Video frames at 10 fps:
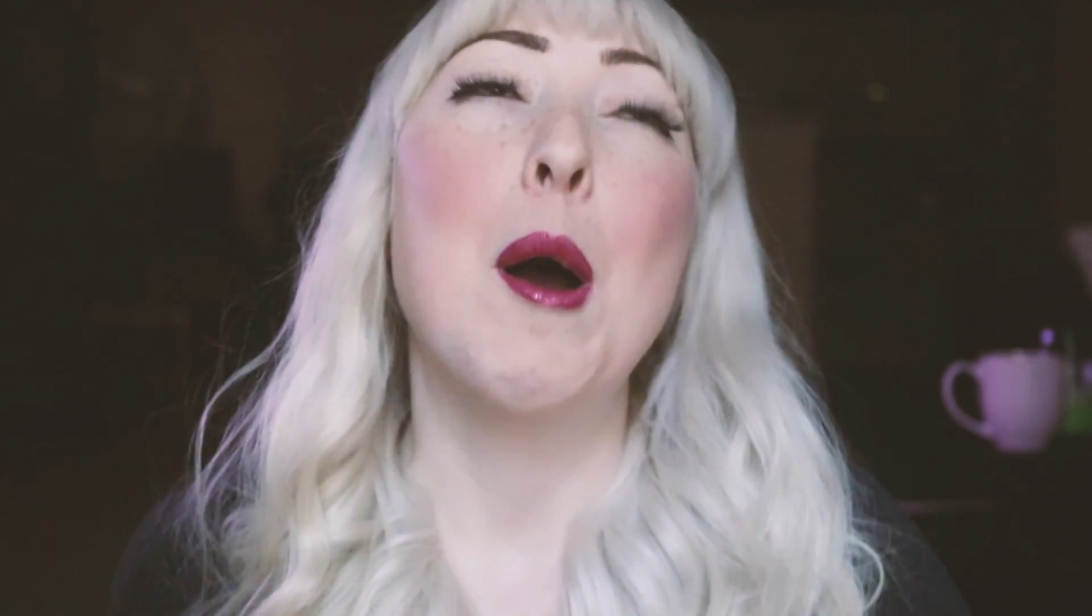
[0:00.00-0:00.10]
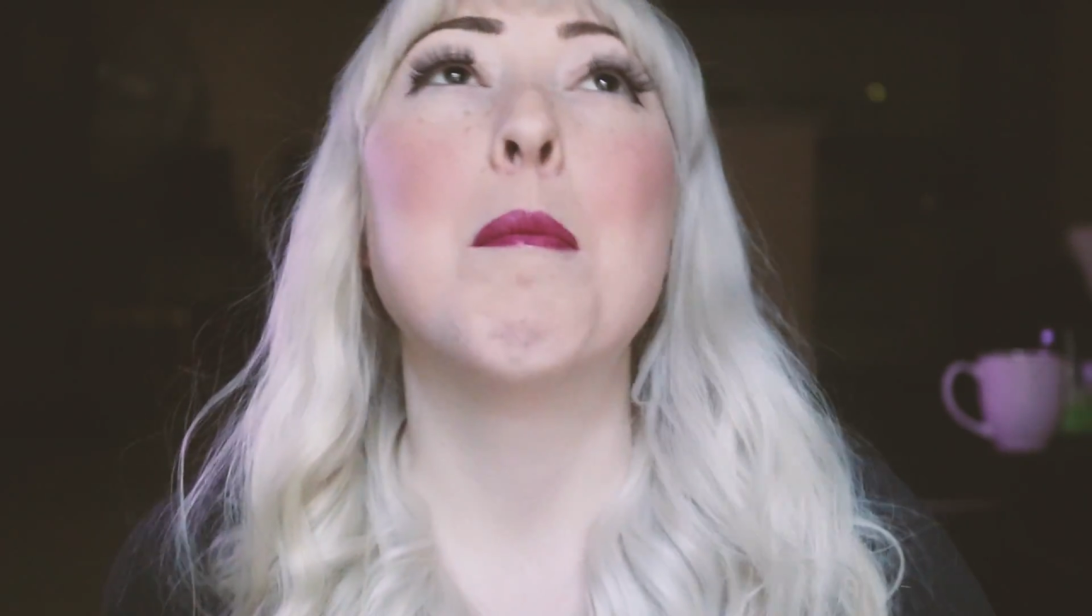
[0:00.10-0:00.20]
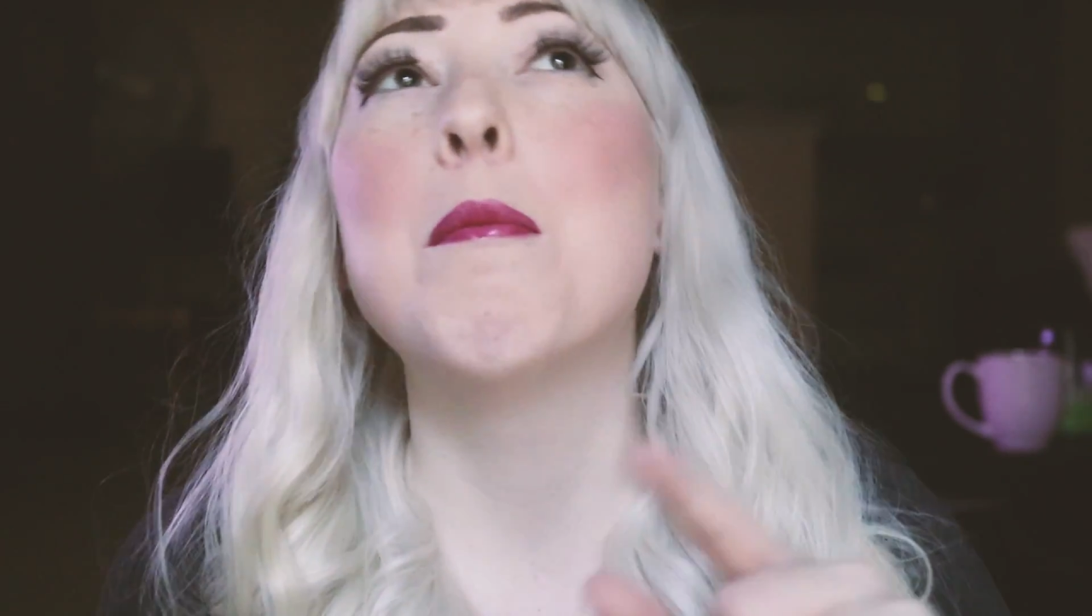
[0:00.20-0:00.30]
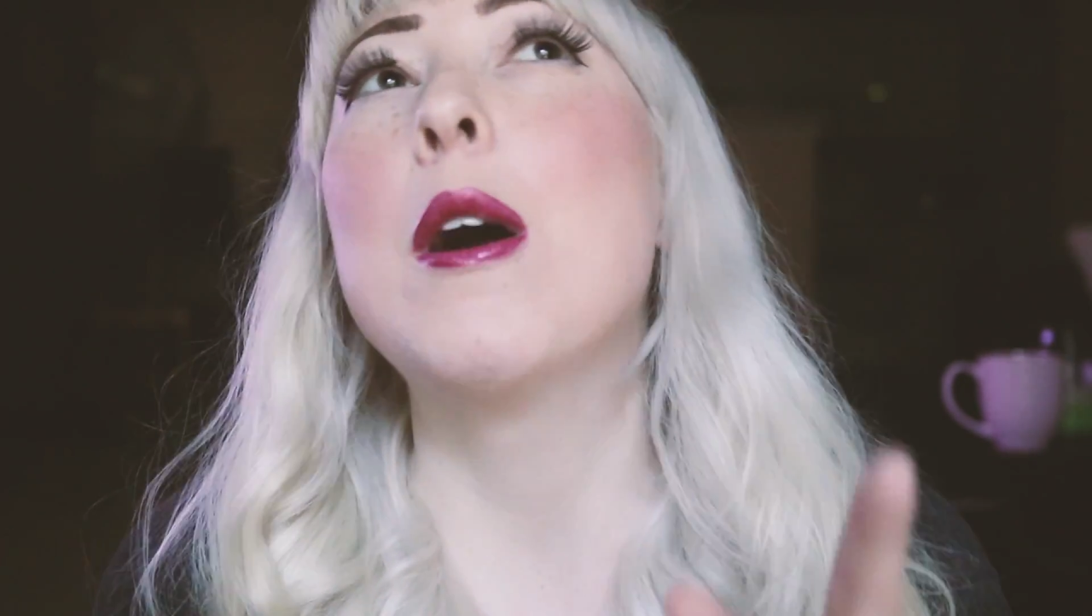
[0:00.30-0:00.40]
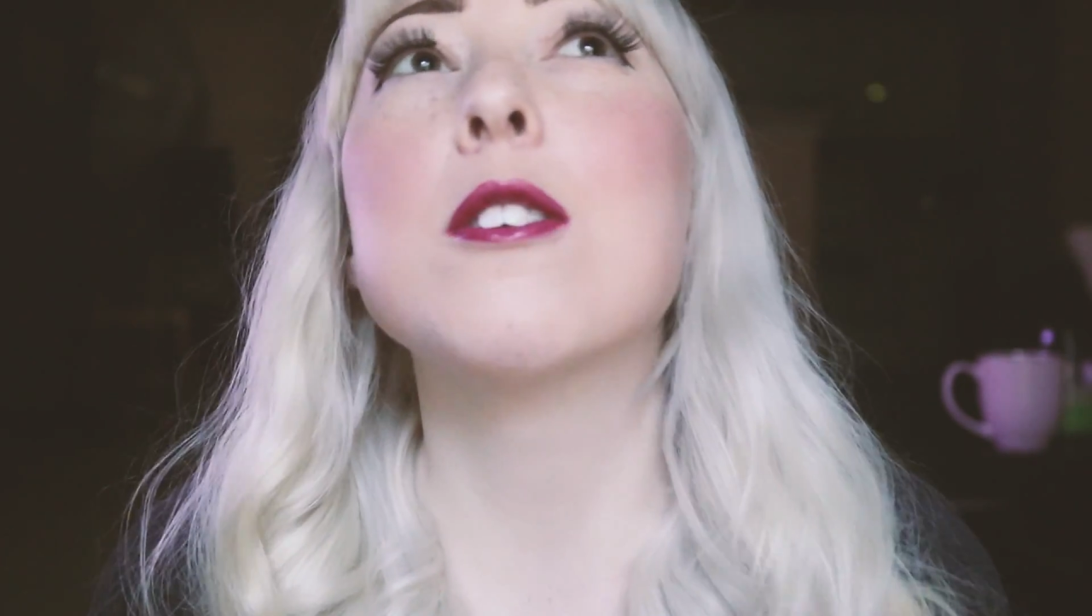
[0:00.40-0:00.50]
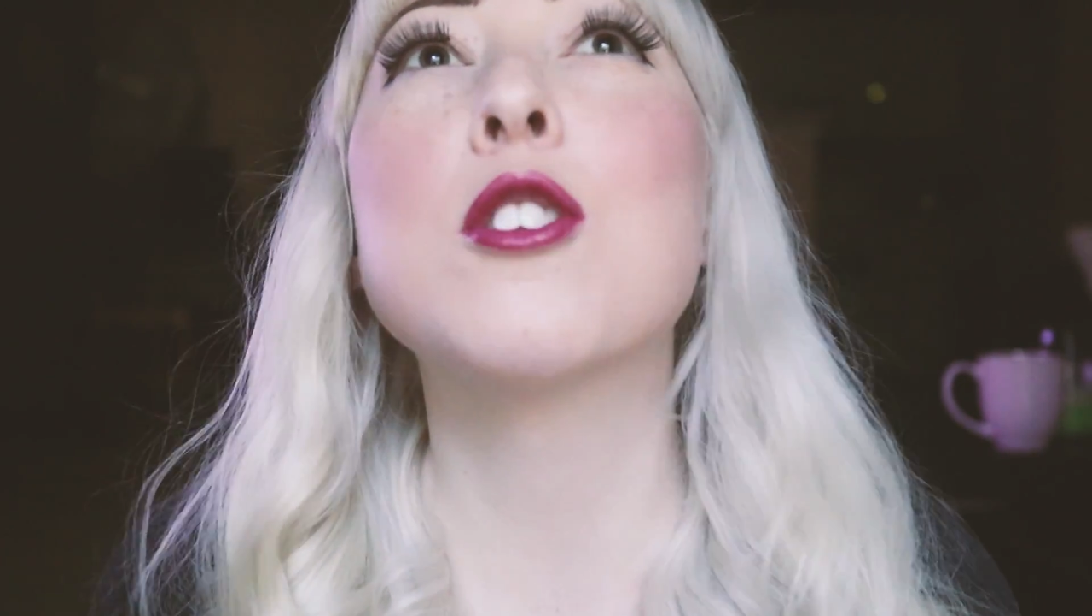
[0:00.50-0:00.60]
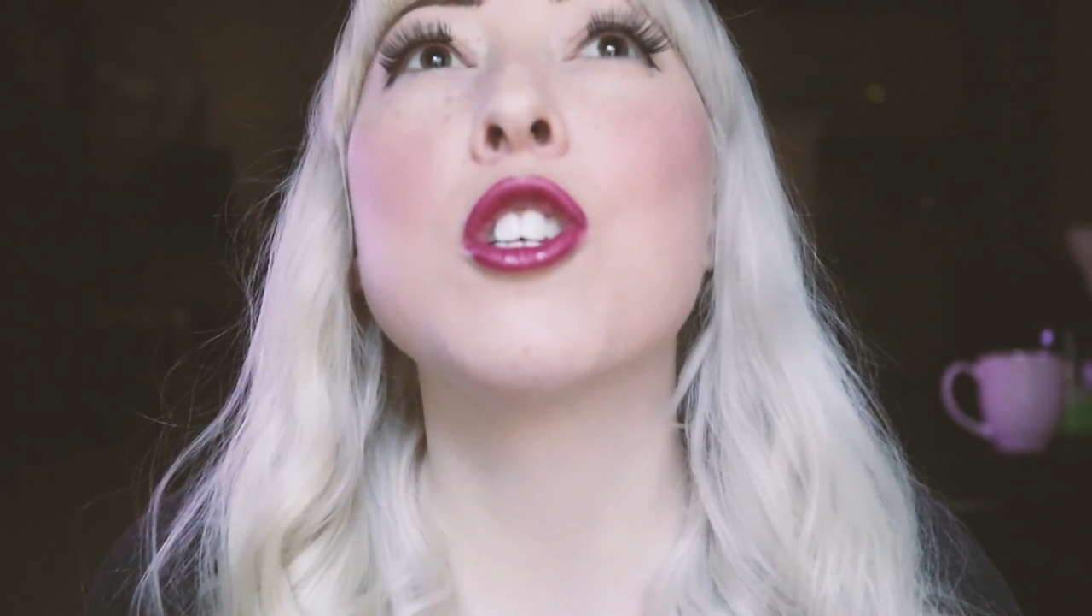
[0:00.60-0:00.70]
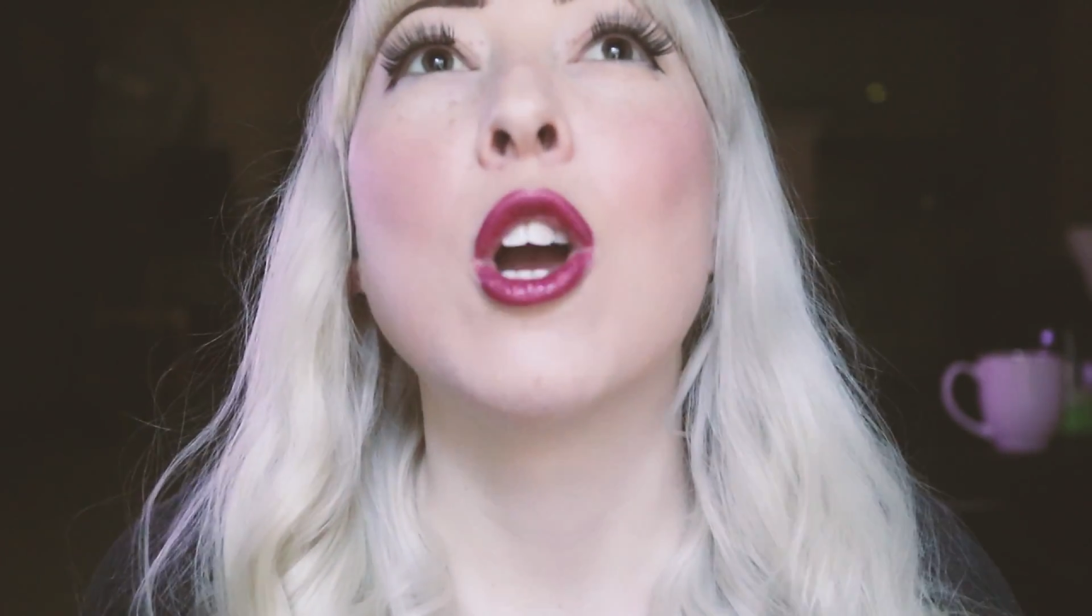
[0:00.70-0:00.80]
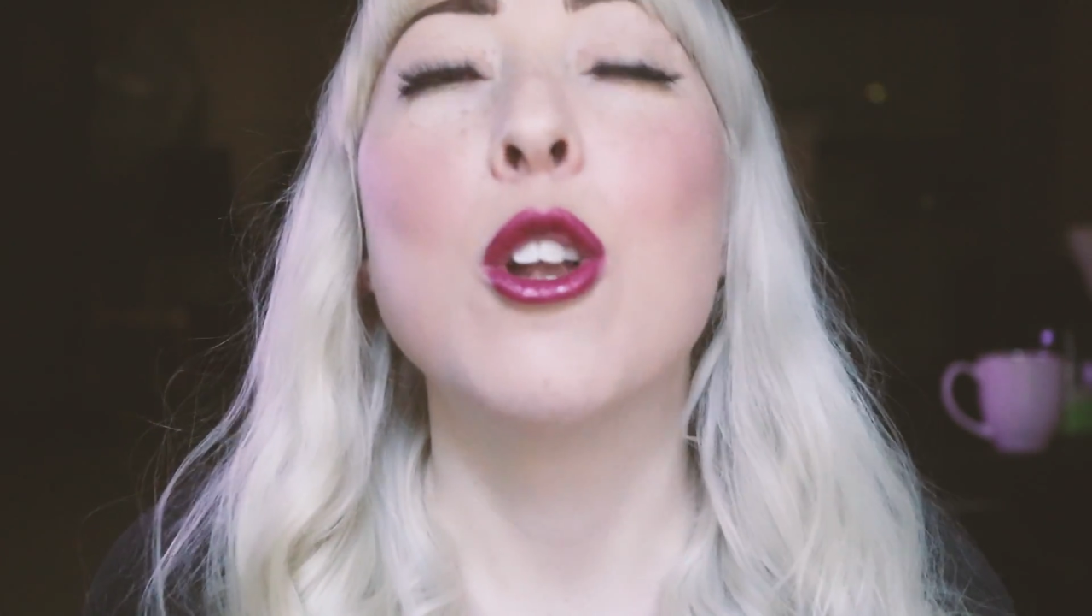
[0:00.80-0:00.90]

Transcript: March